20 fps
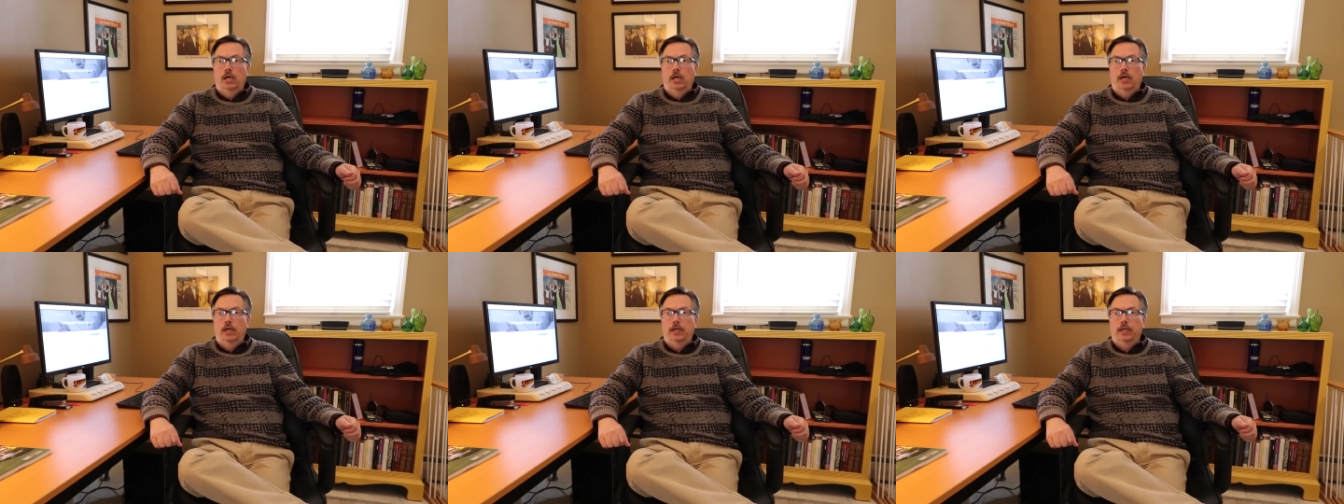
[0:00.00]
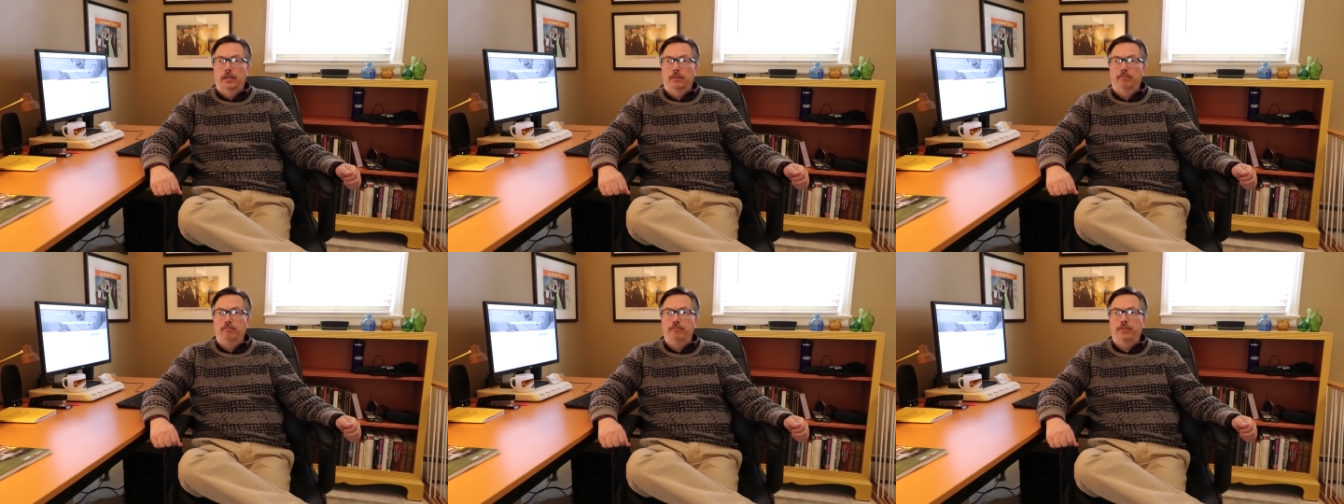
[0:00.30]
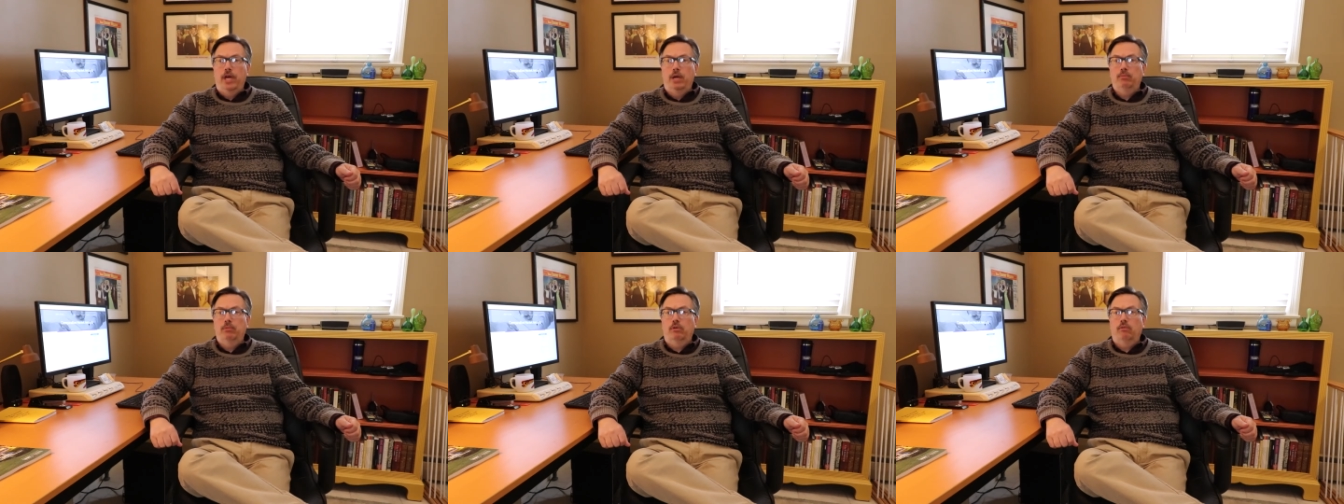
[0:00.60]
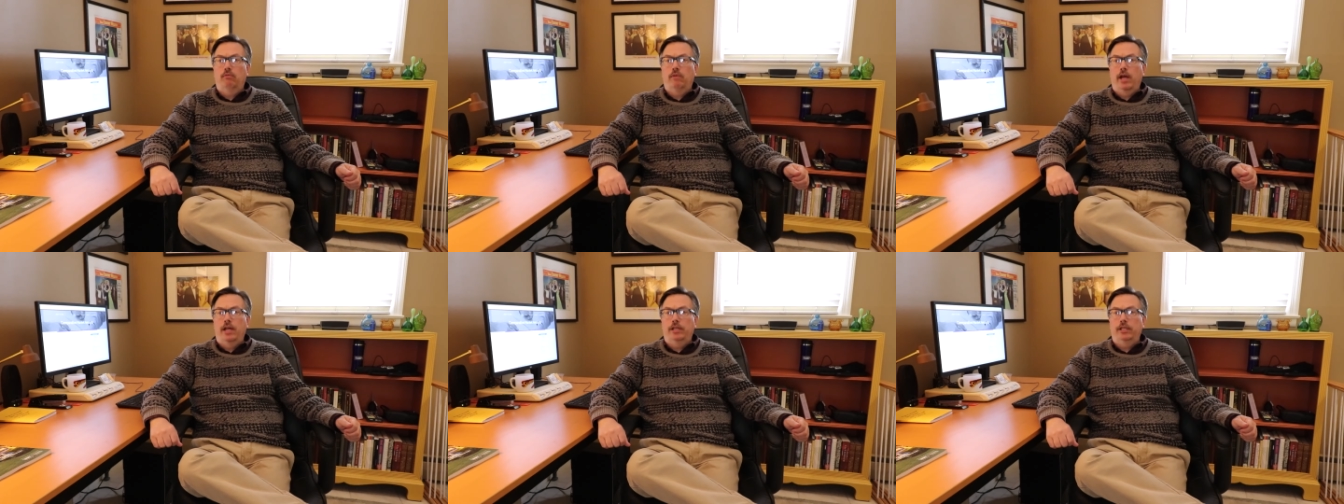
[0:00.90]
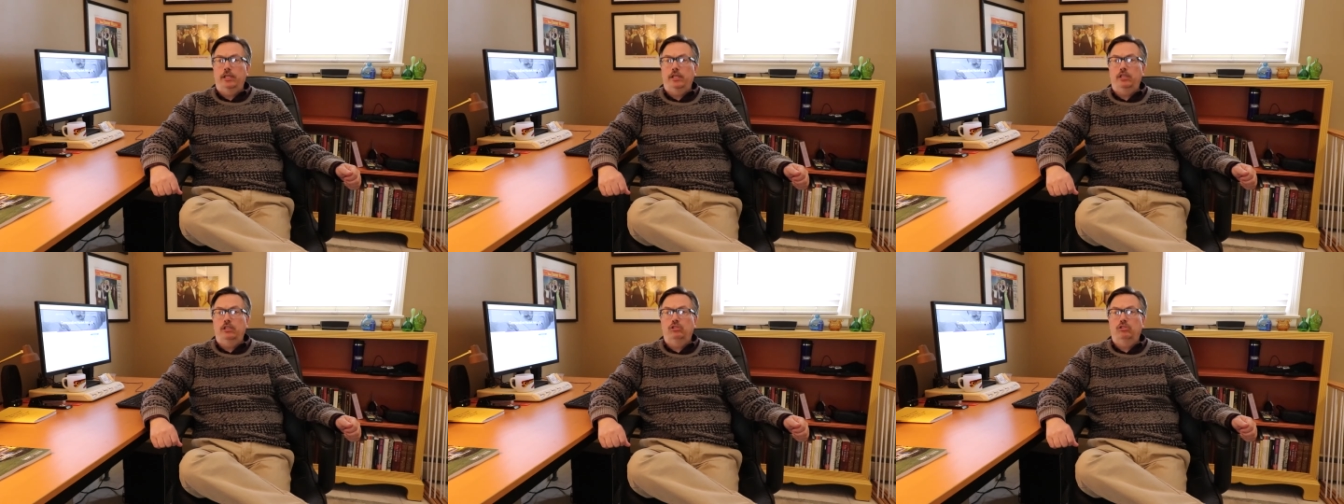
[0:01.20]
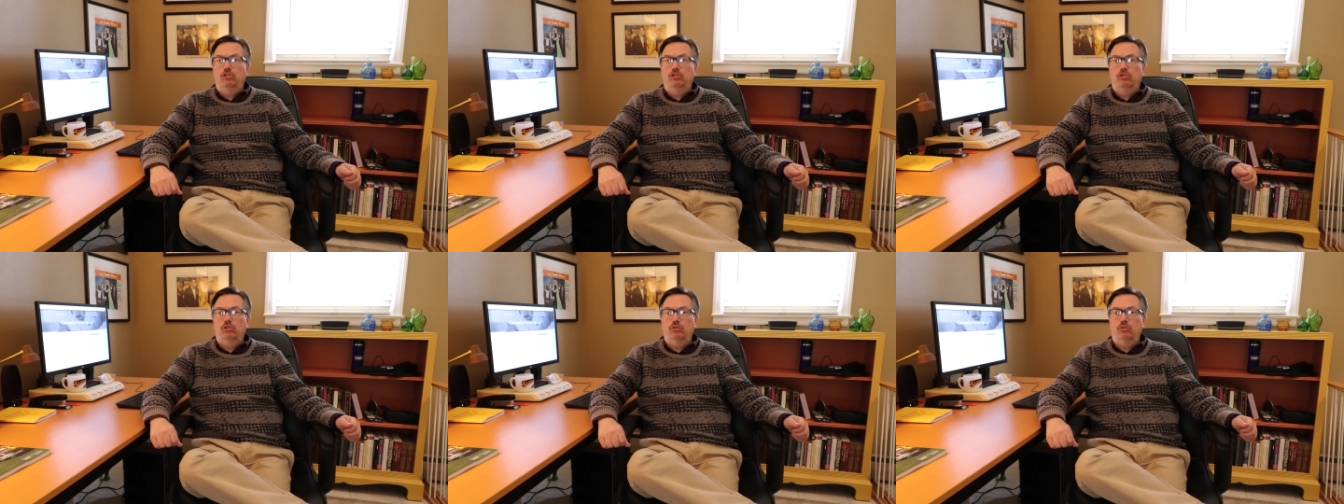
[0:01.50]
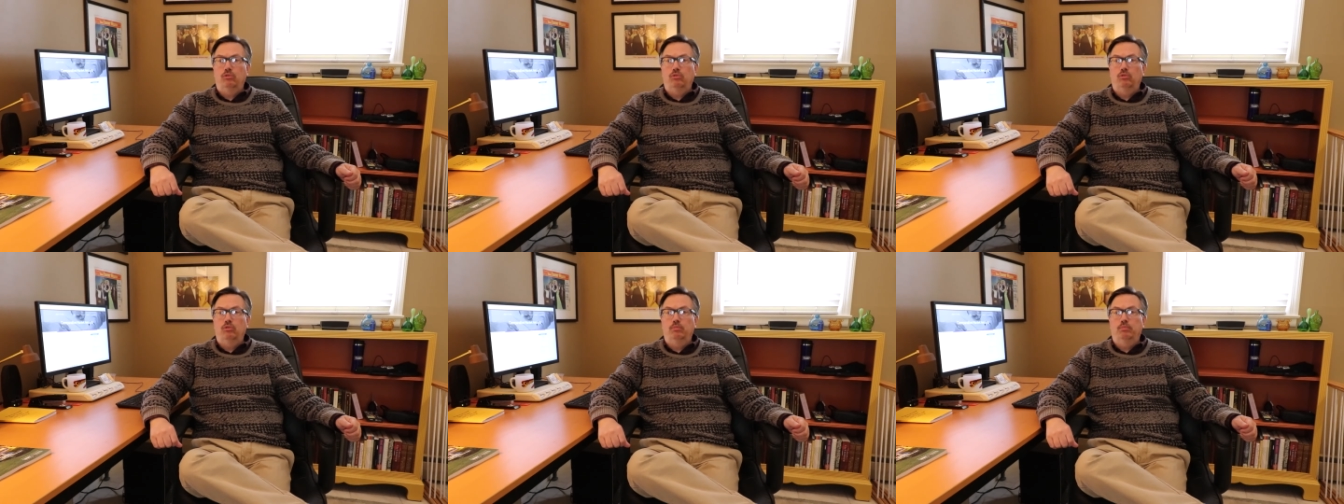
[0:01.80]
then we're ready
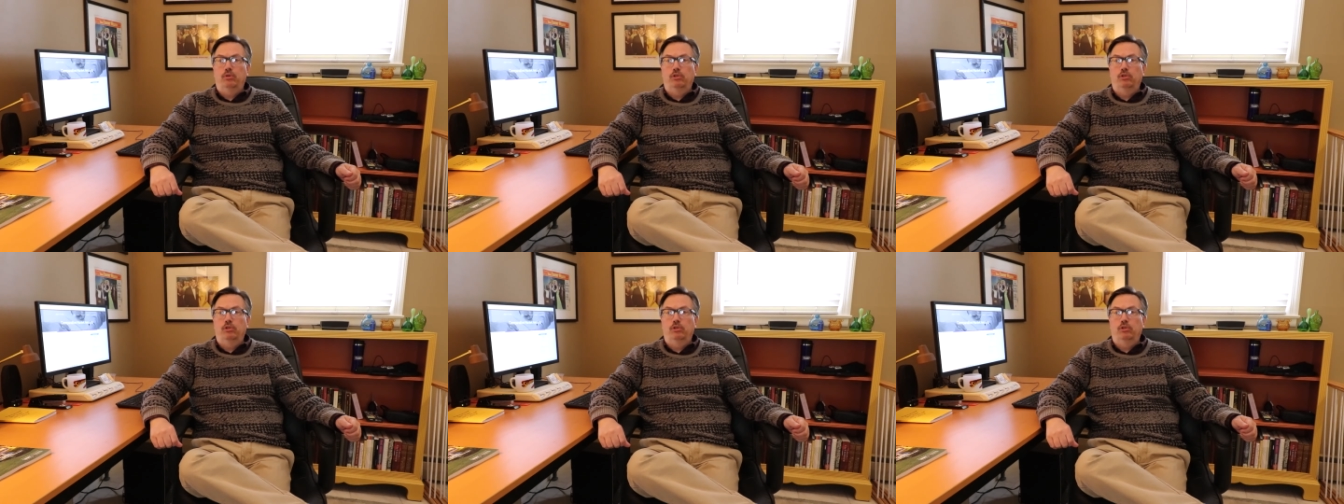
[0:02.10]
to